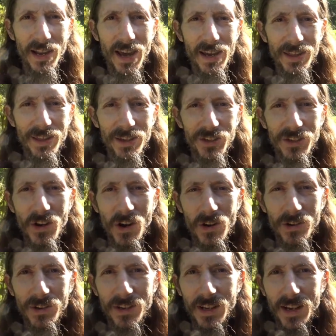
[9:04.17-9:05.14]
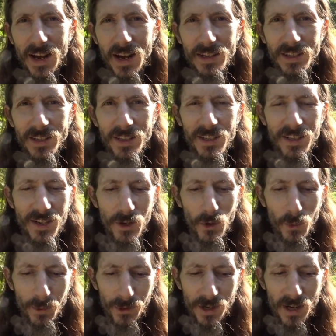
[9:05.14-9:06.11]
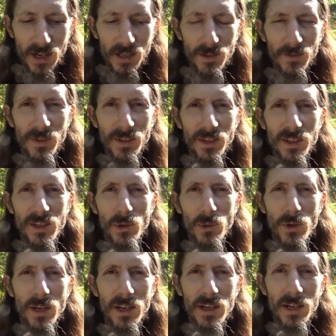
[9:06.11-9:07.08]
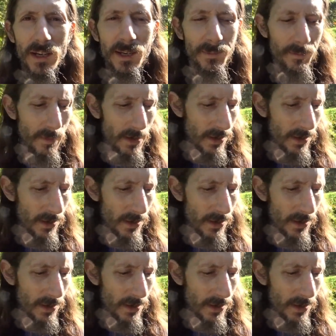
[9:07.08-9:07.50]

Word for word: out of this garden, guys, it's still productive and still kicking it.